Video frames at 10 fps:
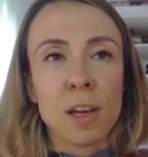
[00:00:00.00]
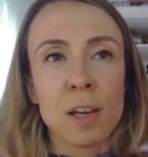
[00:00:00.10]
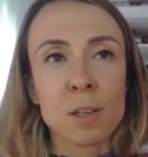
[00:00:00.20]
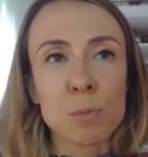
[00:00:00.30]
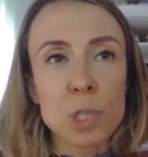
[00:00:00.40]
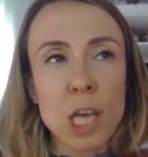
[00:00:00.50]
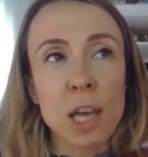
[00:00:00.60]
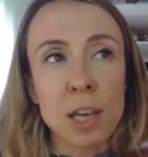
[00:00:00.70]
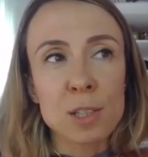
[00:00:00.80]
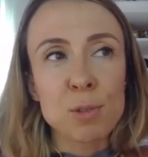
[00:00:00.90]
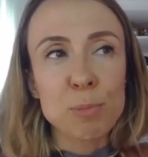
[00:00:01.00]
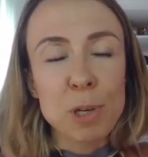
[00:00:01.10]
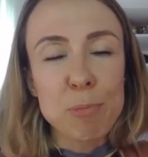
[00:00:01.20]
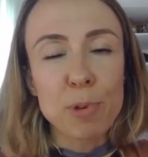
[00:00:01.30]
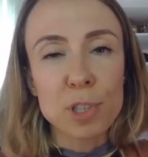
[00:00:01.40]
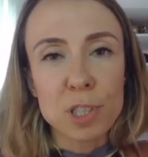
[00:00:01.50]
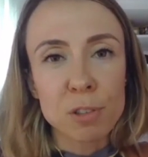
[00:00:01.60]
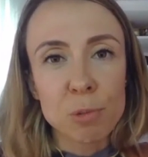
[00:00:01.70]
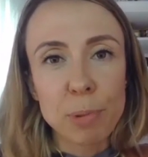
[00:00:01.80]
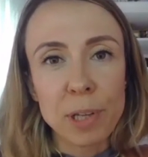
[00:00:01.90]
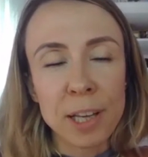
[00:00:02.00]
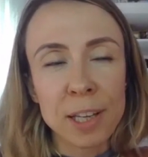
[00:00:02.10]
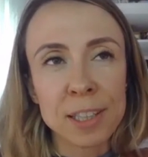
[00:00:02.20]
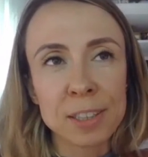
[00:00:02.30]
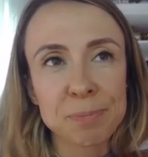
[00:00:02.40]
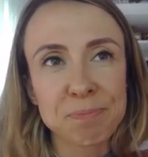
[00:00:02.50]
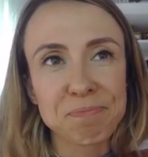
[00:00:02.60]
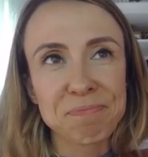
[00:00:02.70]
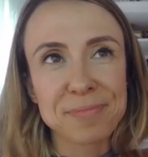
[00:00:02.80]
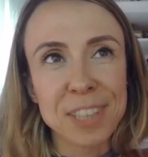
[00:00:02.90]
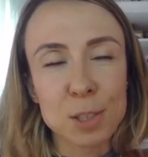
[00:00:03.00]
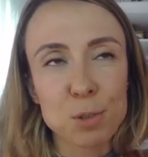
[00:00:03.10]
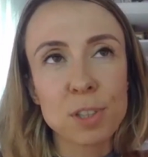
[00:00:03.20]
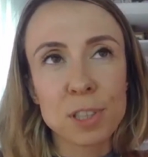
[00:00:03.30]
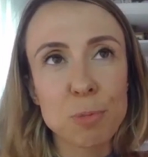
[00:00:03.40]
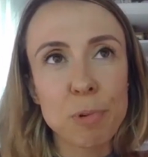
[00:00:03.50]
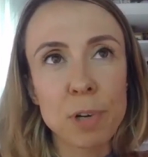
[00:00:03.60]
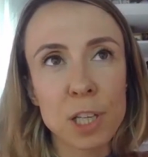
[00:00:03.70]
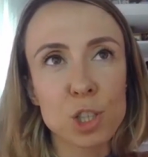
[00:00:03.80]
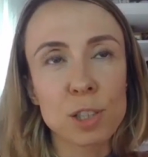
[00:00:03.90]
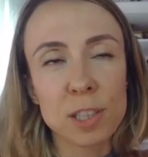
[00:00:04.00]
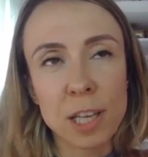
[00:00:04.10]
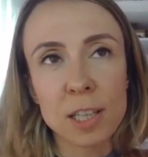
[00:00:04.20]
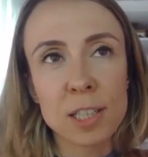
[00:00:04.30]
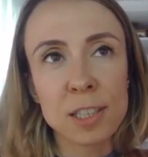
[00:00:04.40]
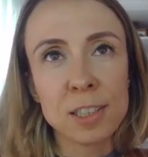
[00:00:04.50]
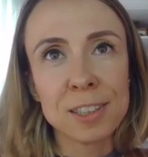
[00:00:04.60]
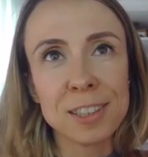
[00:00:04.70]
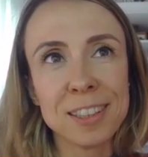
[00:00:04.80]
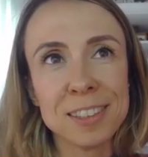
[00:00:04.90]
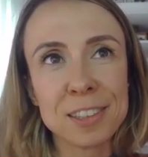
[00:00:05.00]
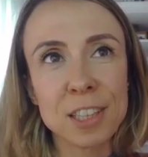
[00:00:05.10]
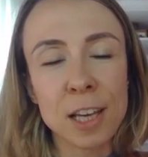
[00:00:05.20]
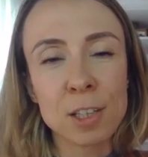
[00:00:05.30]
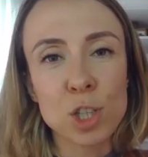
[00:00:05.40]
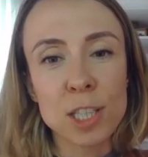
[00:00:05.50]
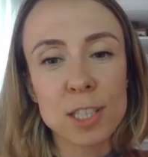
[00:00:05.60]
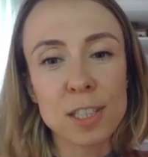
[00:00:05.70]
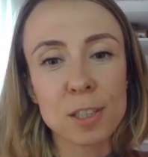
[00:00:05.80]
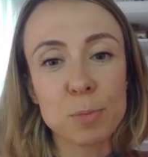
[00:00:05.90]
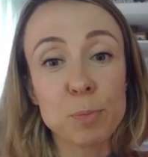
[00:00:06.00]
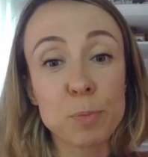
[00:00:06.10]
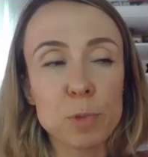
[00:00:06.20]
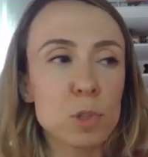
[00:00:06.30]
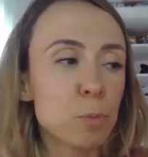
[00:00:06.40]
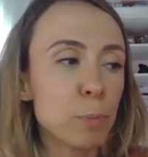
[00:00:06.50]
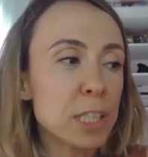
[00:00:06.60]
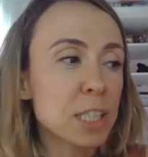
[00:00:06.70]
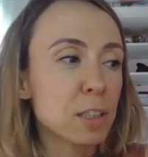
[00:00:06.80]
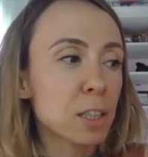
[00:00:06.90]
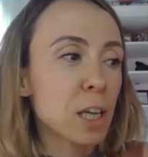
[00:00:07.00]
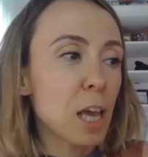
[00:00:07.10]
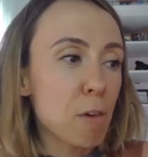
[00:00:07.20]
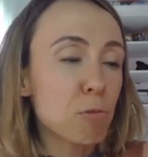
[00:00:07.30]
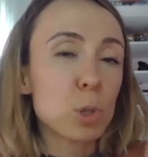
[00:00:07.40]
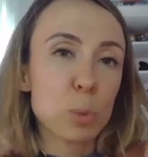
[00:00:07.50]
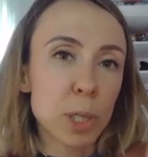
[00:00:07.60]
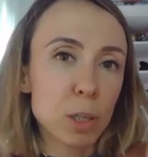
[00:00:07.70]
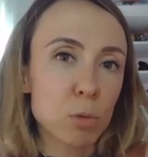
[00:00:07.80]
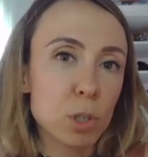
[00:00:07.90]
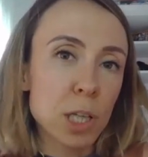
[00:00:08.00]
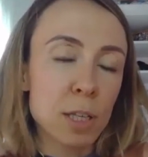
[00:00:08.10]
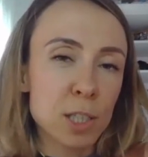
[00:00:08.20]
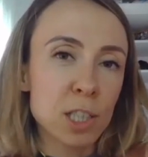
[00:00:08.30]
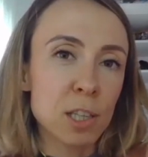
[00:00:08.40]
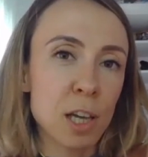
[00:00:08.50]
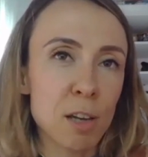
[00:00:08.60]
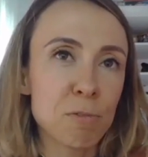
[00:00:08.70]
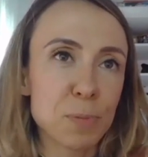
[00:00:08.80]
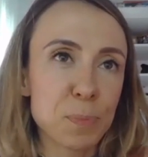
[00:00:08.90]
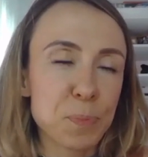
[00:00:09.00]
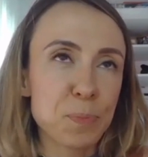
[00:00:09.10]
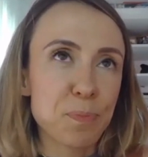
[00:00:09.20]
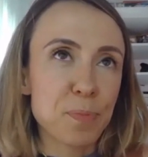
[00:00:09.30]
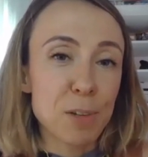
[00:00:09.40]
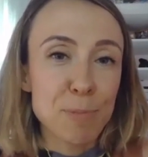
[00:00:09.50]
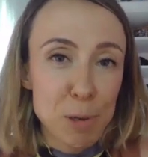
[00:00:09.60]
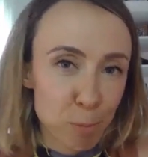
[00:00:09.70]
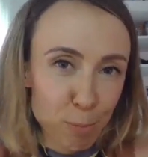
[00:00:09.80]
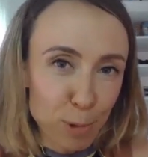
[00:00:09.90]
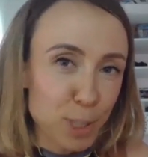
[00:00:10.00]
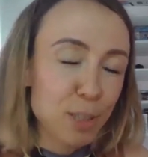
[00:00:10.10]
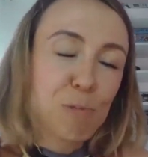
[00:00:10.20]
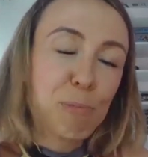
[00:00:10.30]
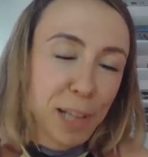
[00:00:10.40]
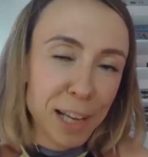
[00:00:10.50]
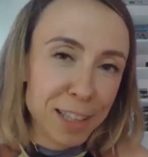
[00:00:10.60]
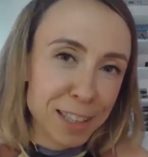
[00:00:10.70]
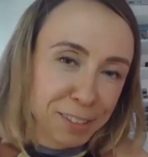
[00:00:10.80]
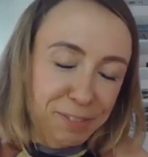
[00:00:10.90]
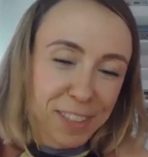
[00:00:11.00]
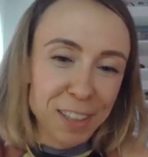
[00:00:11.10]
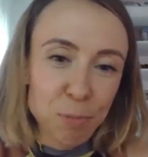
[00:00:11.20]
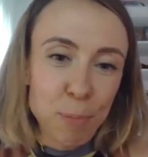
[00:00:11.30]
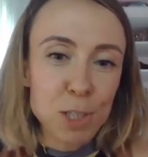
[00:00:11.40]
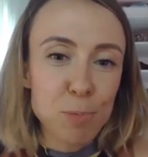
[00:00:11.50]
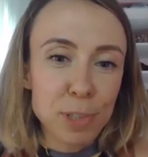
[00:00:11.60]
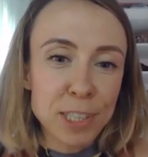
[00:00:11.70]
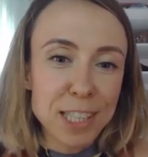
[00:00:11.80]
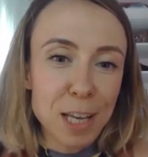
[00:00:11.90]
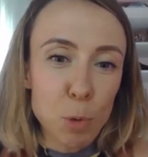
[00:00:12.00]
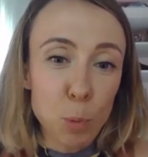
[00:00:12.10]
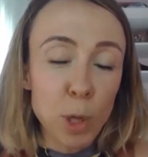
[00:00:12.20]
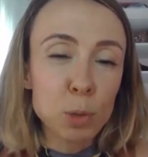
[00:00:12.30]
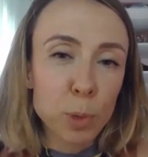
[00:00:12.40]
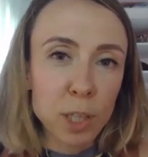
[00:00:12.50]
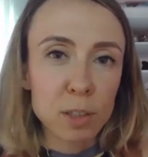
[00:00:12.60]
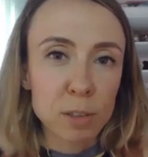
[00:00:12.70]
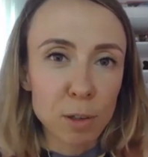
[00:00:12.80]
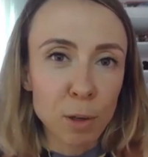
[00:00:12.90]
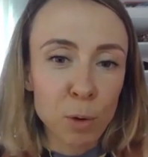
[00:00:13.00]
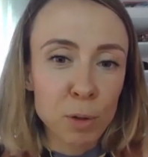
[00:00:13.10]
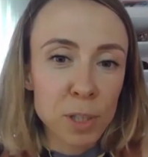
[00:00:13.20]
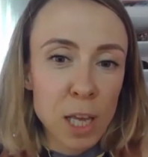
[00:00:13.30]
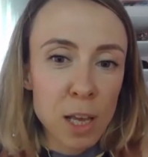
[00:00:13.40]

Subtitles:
And what I do in my personal planning, I took the inspiration, the idea, and I adjusted. Basically every week on Sunday, I have my personal planning, and my sprints are 1 week long.